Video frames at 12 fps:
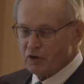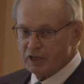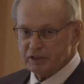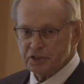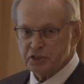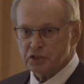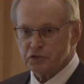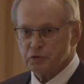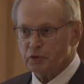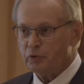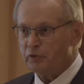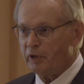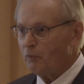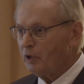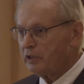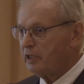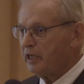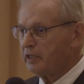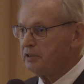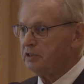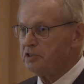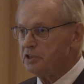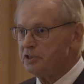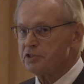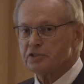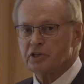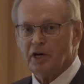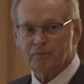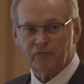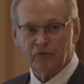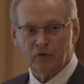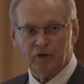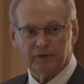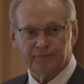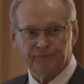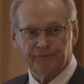all isn't true, then what the heck did Jesus come for?